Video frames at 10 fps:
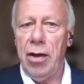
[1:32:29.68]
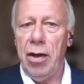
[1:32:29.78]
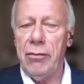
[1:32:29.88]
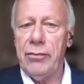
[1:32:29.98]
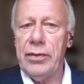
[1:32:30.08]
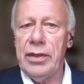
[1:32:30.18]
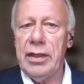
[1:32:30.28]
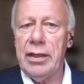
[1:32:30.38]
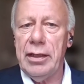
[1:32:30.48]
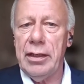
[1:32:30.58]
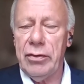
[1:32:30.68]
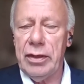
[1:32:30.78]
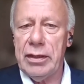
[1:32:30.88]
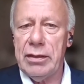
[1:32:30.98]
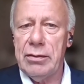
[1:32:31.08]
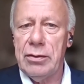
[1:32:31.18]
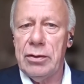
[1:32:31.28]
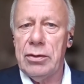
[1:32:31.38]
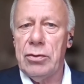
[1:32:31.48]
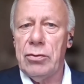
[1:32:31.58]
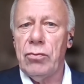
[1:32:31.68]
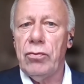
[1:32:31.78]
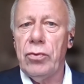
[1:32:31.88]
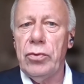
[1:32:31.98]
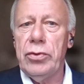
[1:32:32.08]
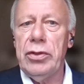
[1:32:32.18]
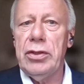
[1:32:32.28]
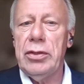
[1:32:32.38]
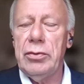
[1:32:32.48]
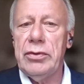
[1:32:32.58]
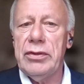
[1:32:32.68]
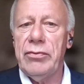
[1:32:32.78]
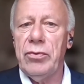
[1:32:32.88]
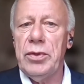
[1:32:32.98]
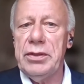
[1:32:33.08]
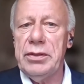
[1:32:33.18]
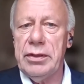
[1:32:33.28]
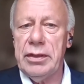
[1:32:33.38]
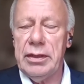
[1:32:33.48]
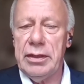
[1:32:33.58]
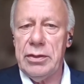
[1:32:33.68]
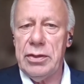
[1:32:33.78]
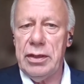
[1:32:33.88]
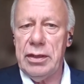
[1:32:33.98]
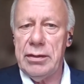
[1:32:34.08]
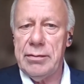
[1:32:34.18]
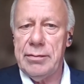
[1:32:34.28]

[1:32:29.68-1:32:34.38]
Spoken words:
of their area for the use of wind energy.